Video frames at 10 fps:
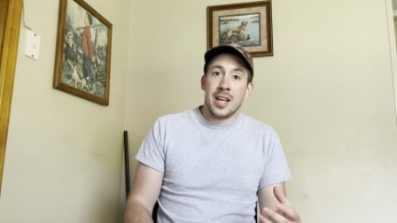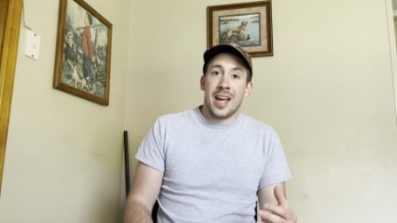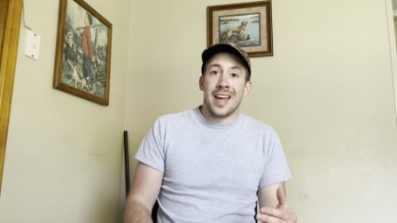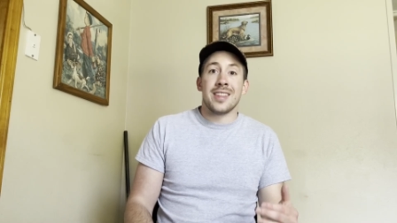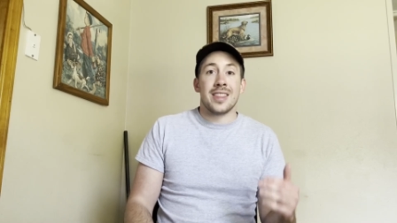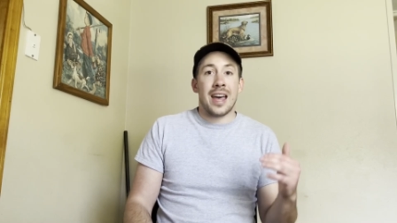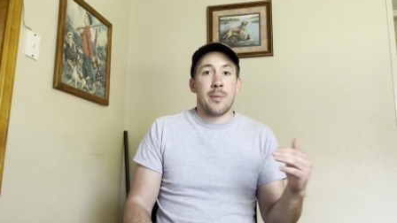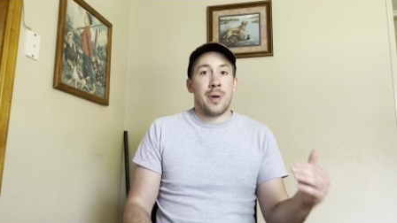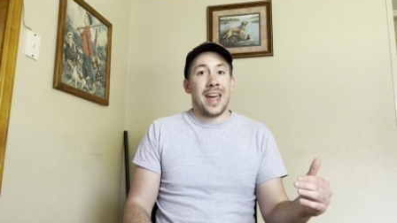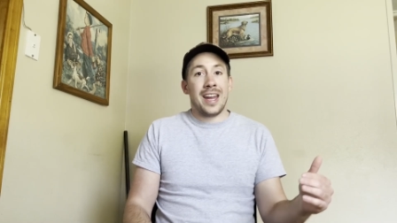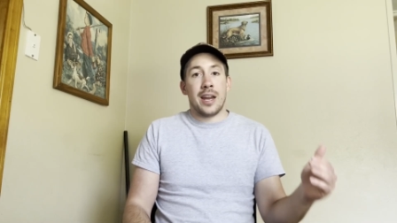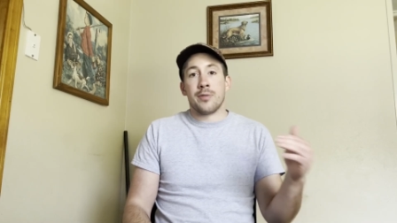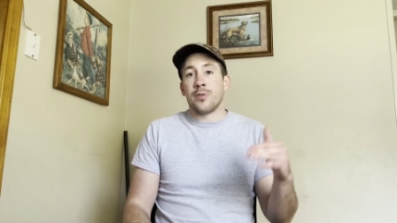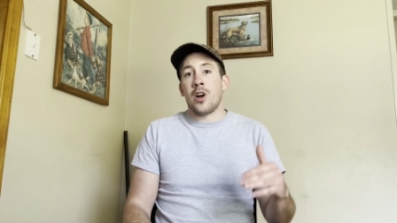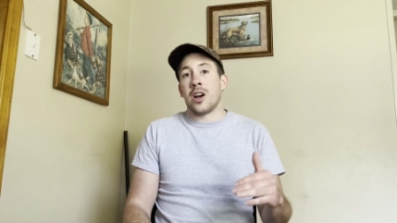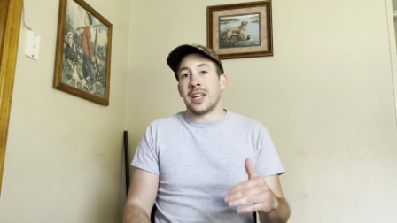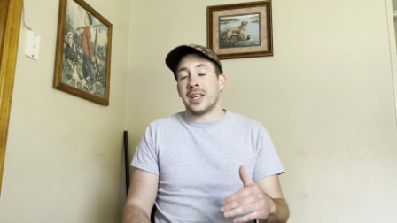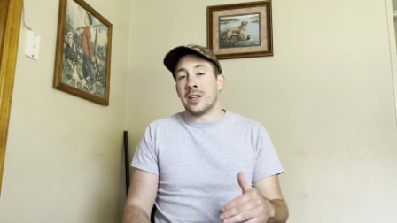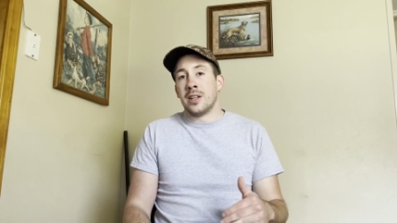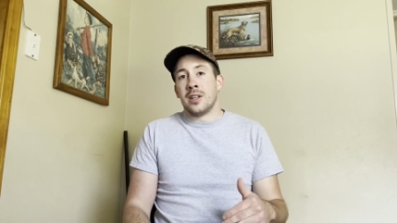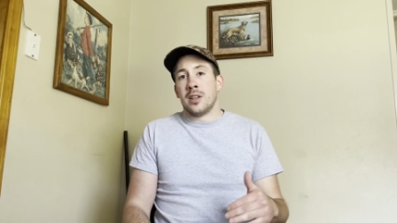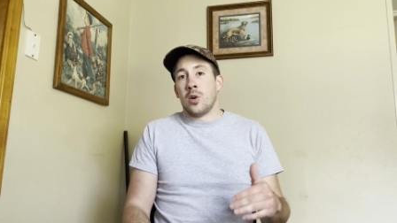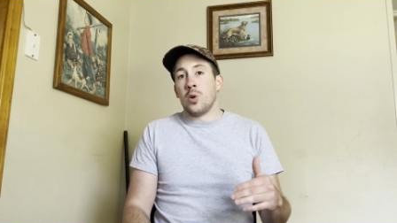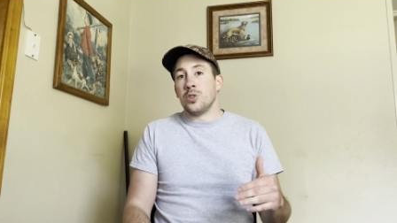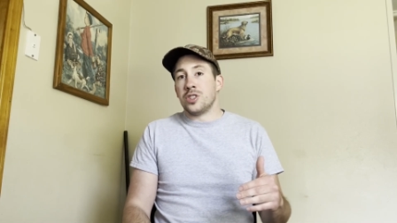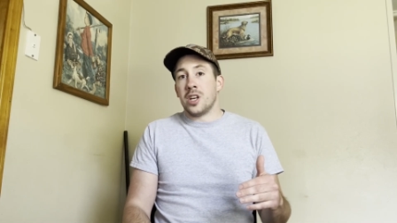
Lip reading: and then that paint and flocking holds